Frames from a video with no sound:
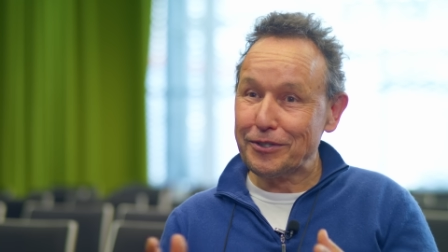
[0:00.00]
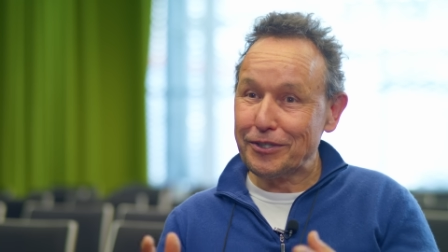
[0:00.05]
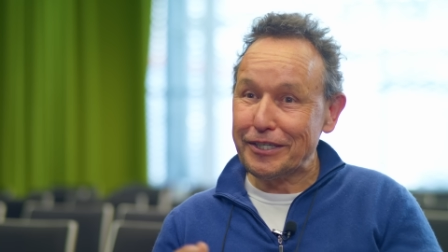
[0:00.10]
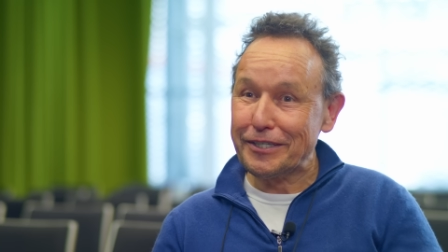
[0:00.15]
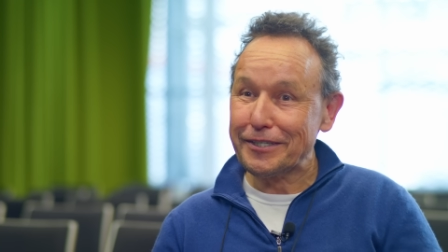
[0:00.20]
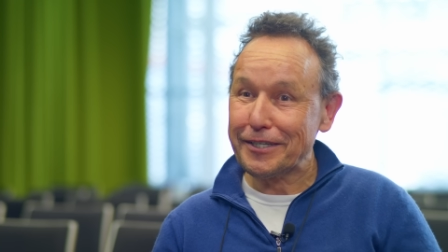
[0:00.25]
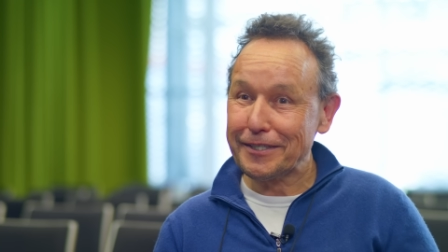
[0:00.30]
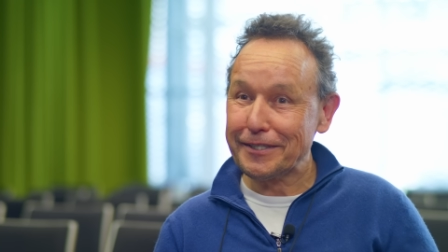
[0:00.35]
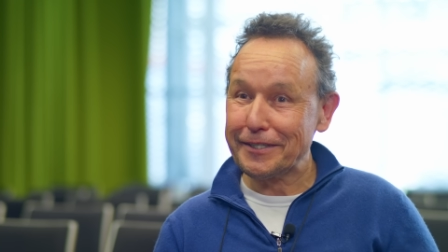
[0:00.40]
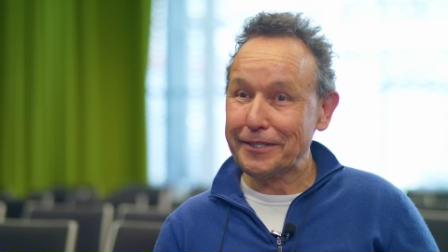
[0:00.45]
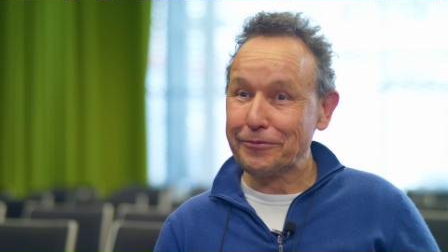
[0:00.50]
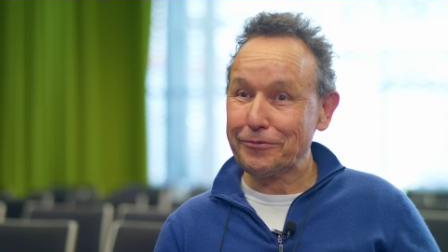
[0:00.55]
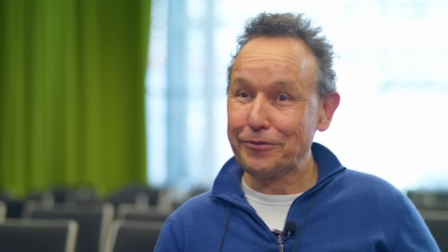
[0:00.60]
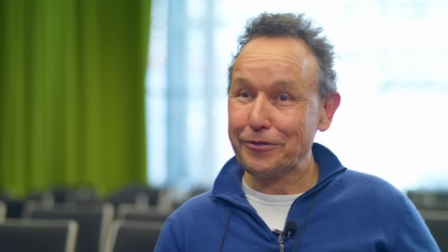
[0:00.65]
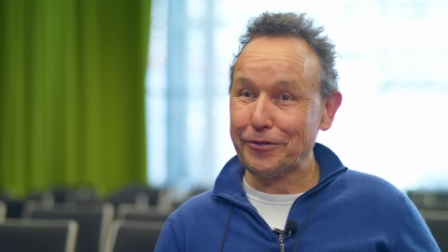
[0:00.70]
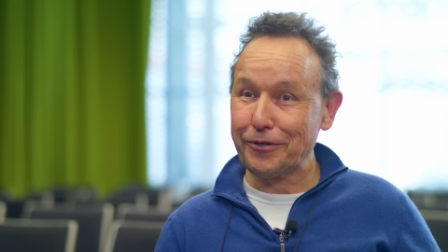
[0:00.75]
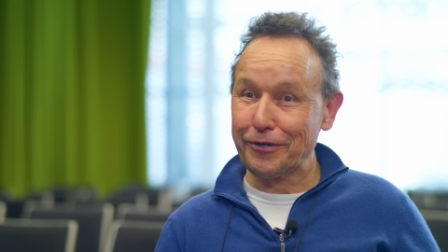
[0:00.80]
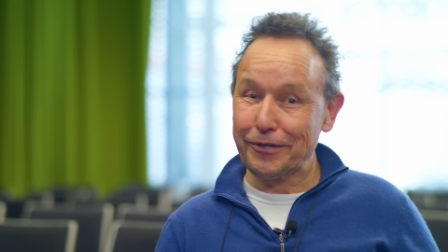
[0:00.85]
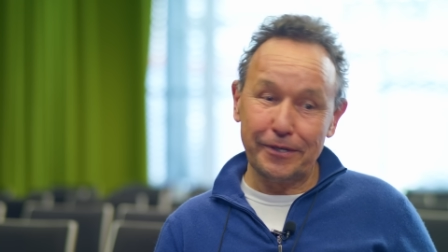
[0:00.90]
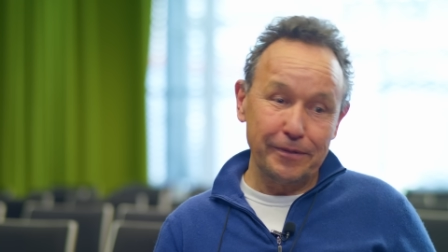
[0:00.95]
may not even
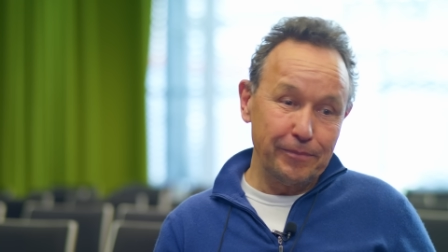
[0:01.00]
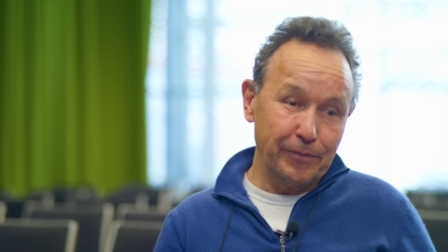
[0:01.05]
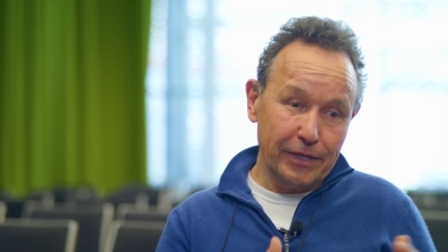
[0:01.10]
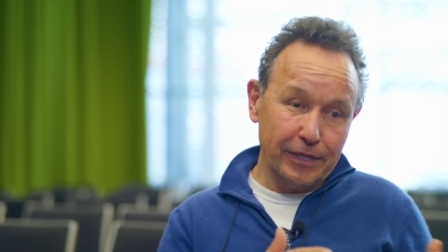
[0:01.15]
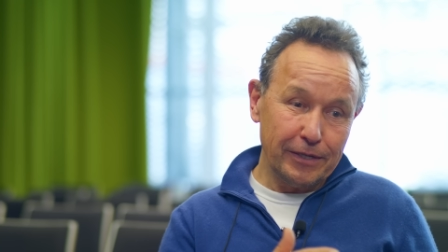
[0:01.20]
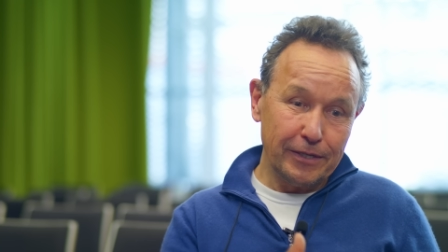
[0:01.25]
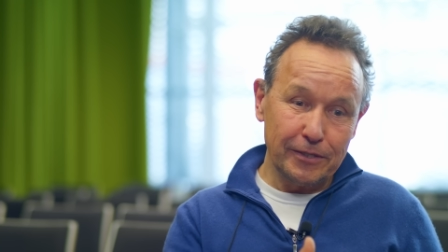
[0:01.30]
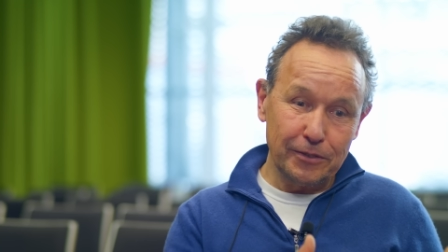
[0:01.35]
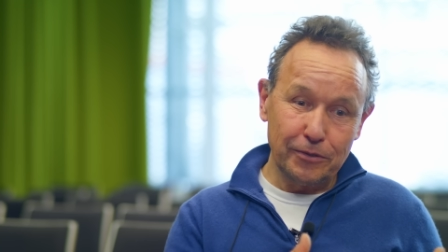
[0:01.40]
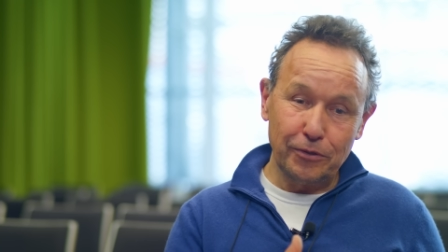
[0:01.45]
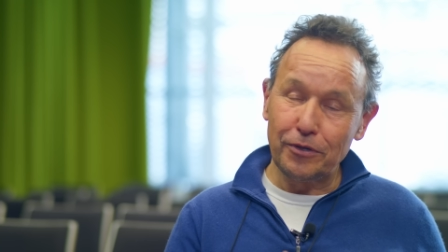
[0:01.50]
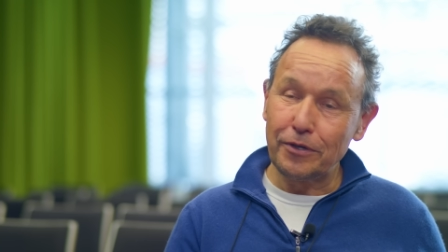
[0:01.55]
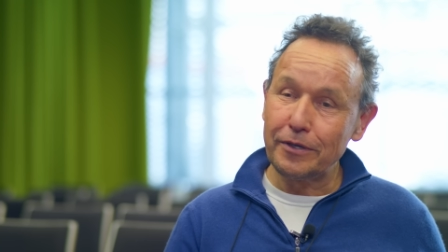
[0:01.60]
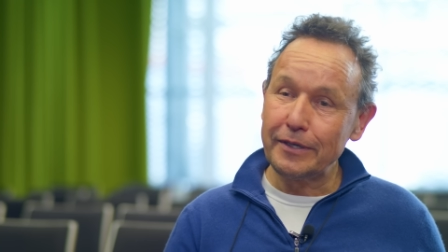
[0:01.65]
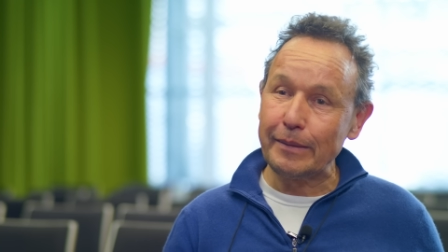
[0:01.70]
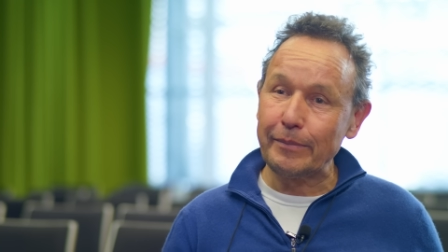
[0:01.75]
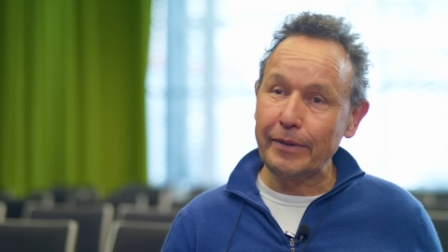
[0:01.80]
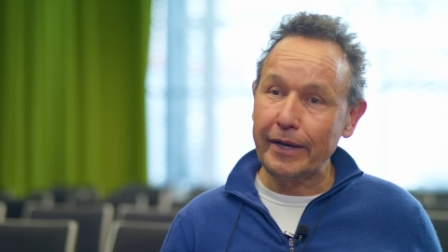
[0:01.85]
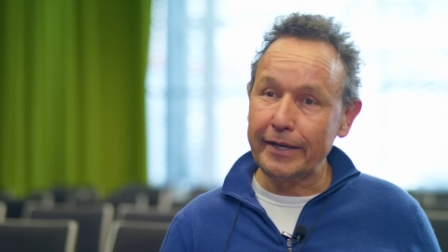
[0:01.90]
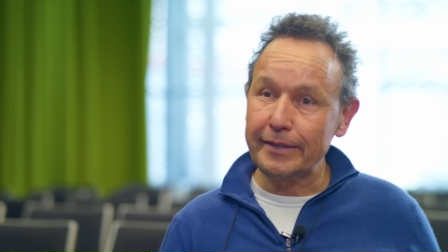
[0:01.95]
be able to
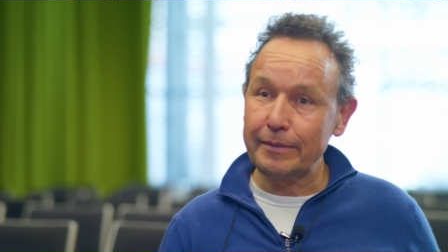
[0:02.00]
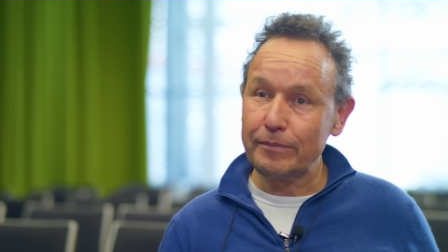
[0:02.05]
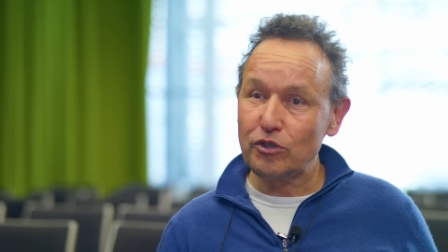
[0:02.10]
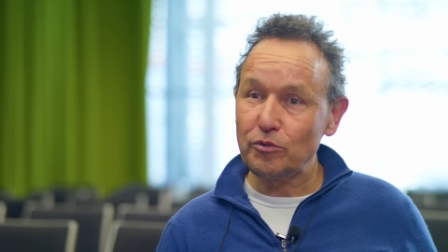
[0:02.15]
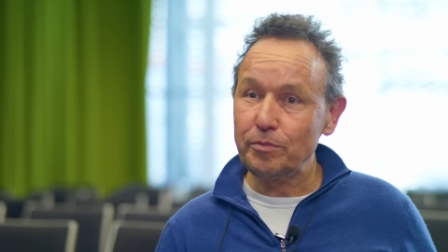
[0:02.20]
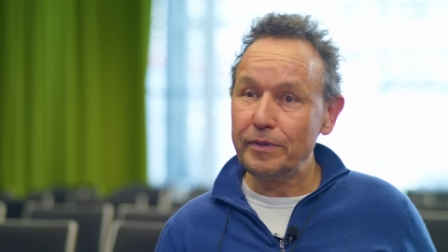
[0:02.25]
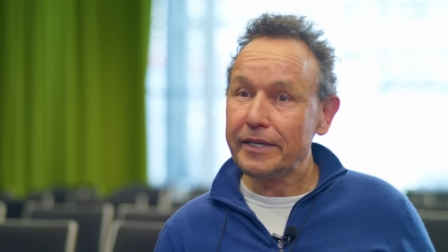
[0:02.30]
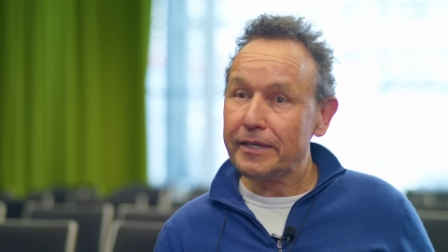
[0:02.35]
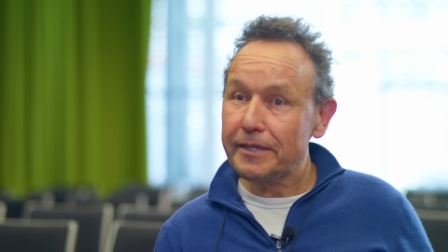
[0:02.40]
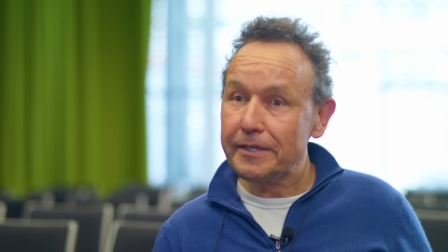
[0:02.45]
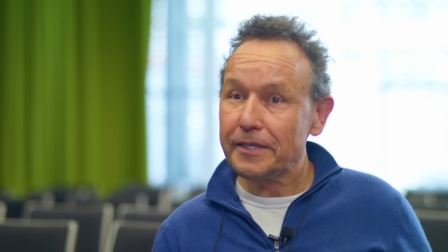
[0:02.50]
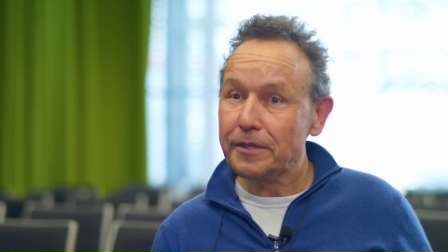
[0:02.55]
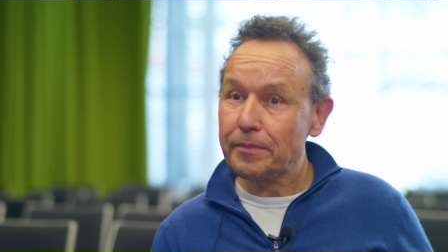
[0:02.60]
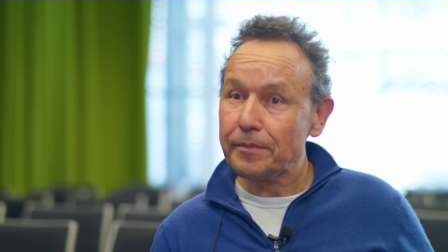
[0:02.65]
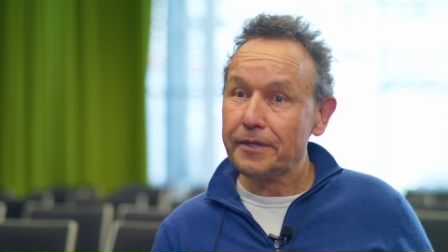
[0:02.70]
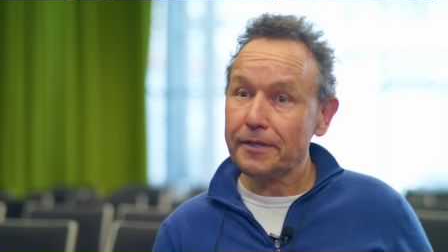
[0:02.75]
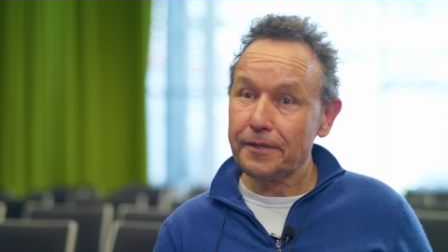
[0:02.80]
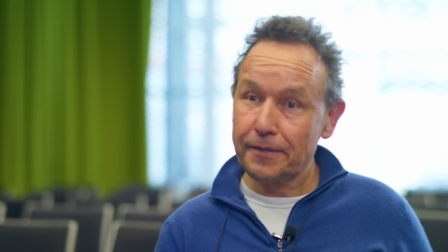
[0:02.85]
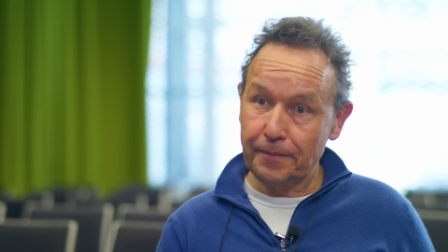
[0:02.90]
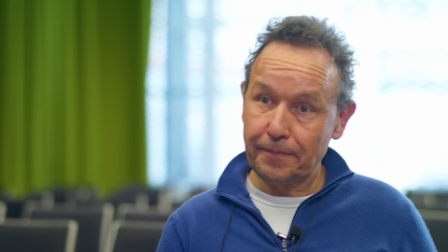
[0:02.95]
recognize themselves in
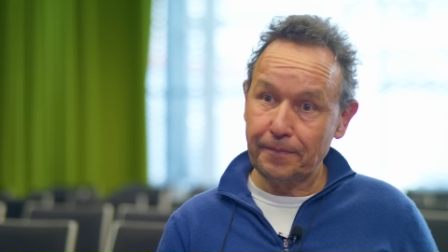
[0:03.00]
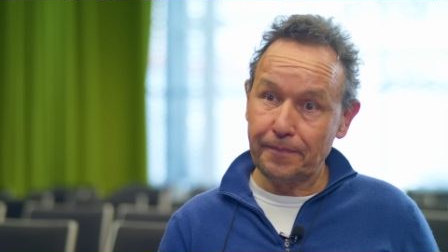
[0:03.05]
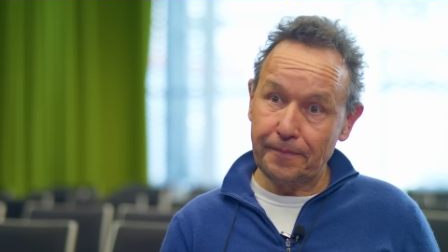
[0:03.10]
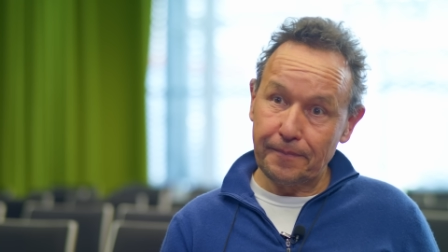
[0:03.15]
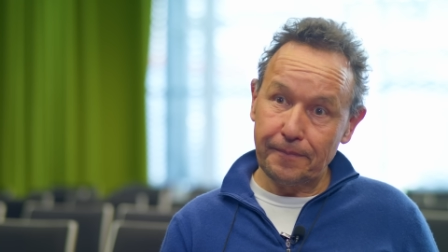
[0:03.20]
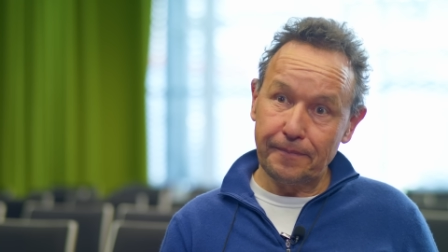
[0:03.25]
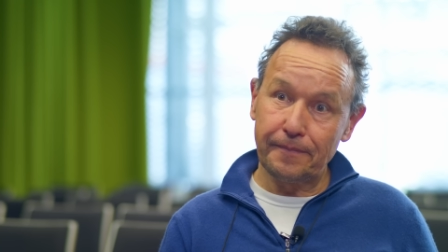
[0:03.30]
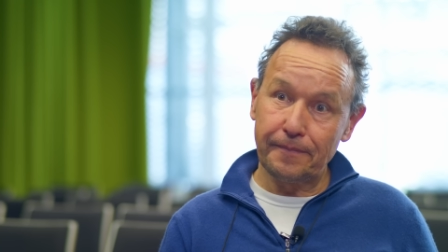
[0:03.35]
a mirror.